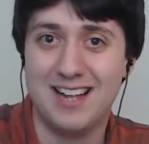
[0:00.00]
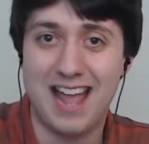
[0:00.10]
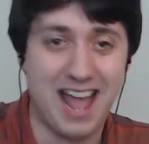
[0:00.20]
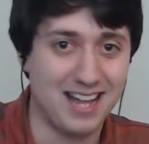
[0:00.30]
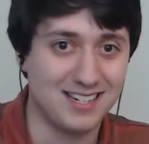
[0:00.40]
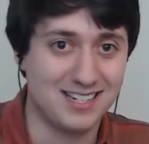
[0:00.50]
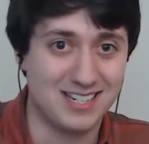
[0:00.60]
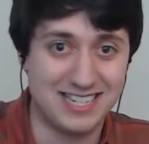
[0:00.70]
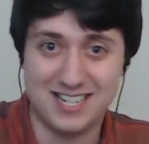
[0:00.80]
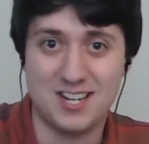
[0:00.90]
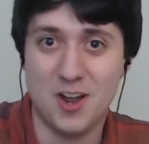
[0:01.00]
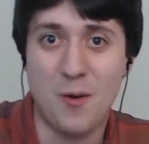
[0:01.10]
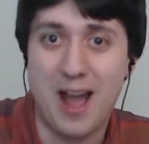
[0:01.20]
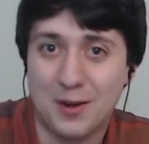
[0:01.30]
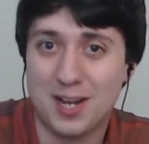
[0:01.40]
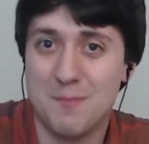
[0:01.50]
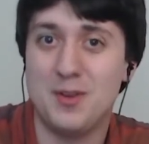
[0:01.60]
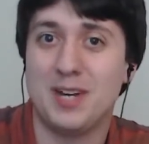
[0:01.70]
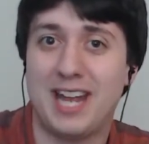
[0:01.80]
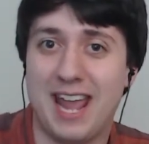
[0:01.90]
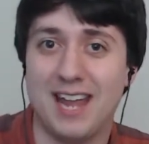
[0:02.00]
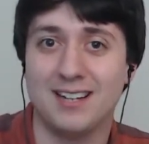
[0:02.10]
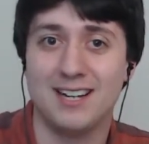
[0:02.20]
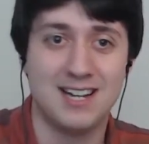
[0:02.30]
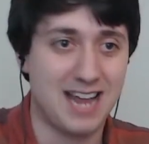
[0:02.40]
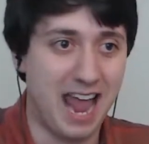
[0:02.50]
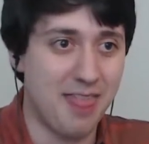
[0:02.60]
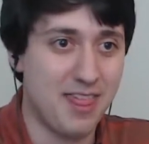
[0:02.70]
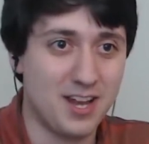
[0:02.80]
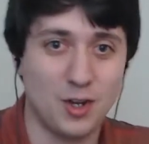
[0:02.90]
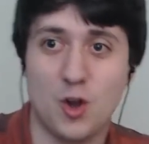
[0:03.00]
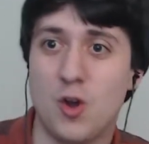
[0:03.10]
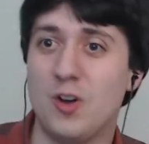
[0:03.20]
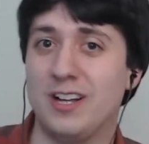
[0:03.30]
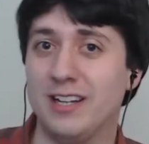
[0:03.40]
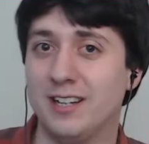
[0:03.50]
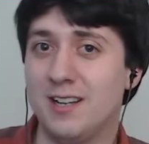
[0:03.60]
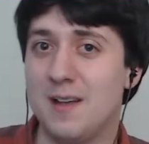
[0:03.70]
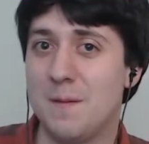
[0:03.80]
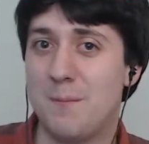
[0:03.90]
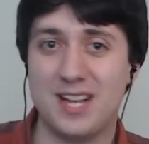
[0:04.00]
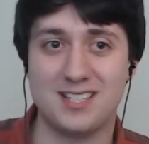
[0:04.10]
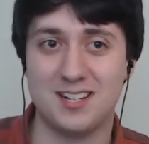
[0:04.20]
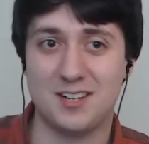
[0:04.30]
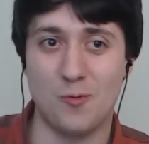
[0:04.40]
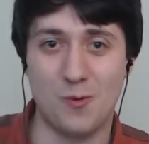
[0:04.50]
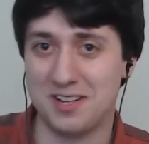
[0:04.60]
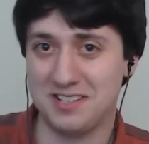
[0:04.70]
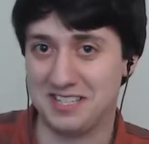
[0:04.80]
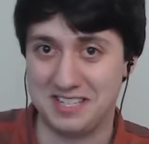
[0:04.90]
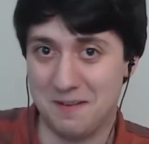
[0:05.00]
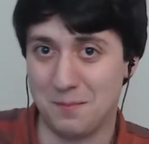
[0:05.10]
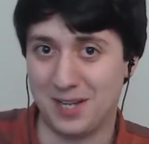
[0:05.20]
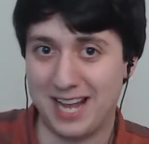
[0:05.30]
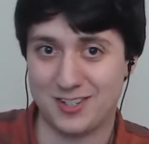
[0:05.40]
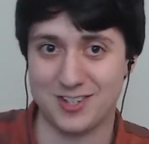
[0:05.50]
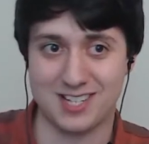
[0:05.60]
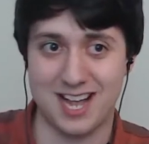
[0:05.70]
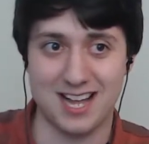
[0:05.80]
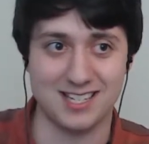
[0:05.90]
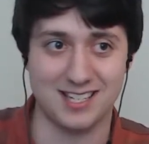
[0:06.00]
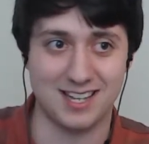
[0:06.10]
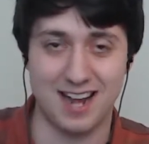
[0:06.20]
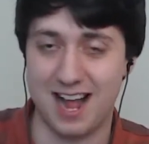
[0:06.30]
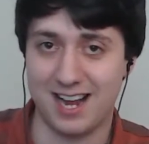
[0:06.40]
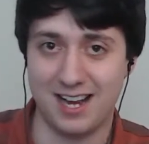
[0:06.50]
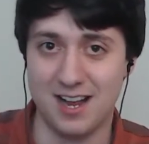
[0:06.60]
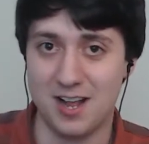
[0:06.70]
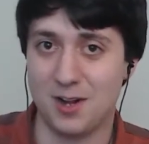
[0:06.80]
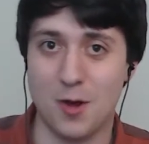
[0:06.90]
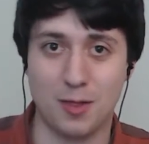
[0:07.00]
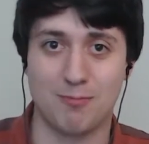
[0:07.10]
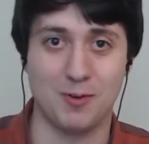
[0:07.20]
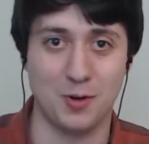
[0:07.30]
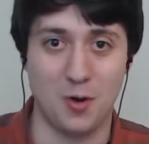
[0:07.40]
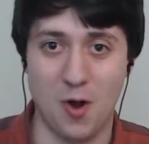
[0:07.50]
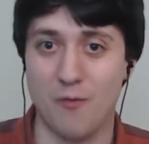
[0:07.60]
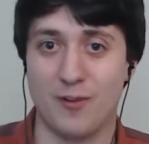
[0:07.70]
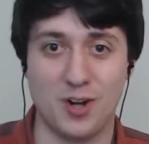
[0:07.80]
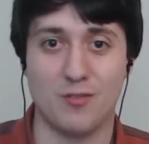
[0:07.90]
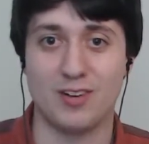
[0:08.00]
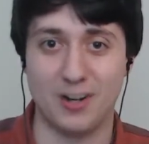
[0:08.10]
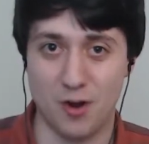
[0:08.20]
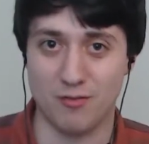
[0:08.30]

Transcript: and didn't know how to communicate, and then could, based on one simple exercise that I go through over and over and over